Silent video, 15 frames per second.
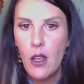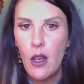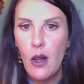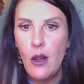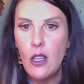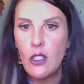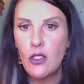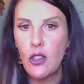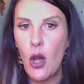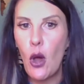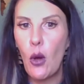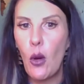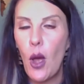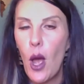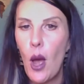
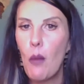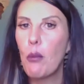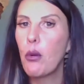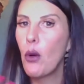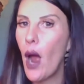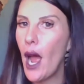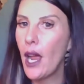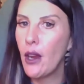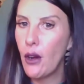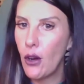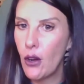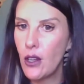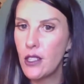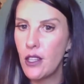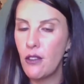So
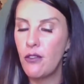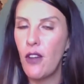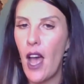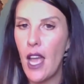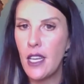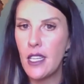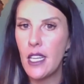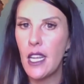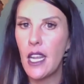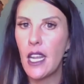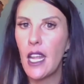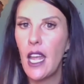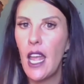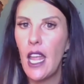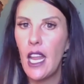prior to
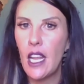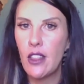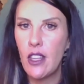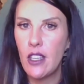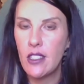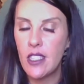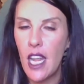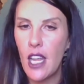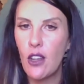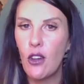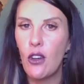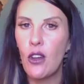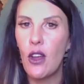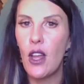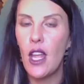finding
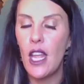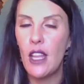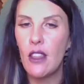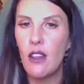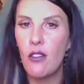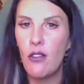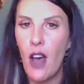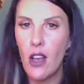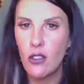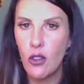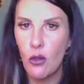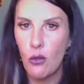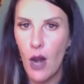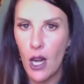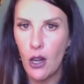Ichthyostega in the fossil
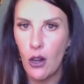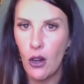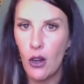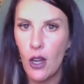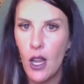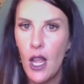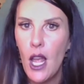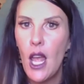record,